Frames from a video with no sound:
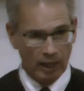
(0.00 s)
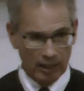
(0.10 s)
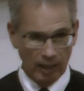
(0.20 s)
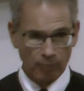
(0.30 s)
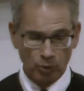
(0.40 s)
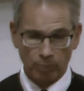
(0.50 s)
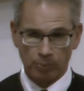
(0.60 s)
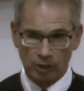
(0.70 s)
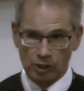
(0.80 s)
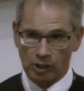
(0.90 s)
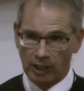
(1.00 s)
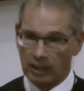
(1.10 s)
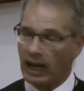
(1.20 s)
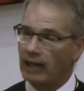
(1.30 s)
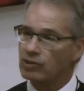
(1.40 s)
and come to
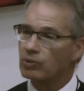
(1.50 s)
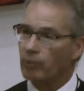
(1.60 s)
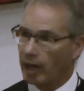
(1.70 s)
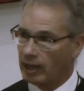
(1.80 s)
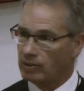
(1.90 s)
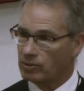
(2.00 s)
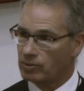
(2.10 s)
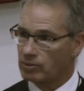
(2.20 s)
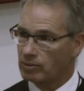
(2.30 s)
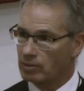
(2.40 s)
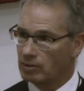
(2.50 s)
appreciate God's grace,